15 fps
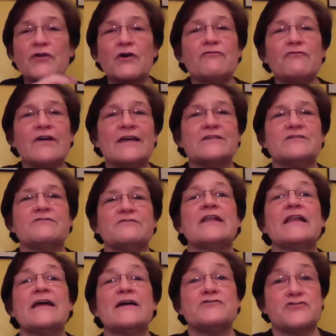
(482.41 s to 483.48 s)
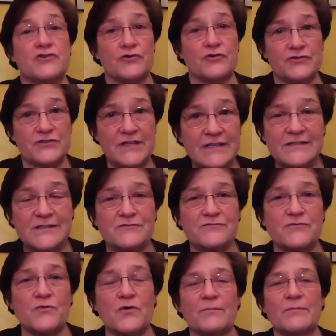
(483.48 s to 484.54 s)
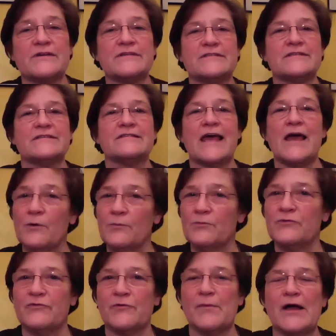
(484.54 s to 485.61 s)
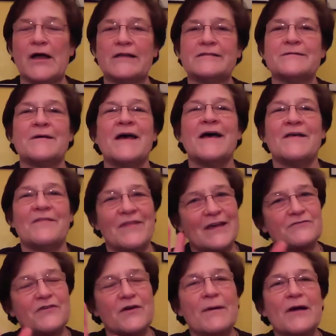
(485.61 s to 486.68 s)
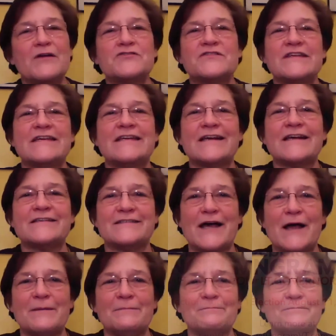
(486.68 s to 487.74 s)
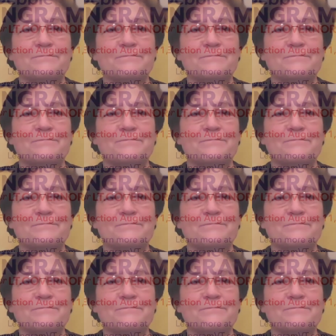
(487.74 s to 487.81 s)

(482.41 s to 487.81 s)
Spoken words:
don't forget to fill out your census form because it helps Vermont. Thanks very much. See you next time.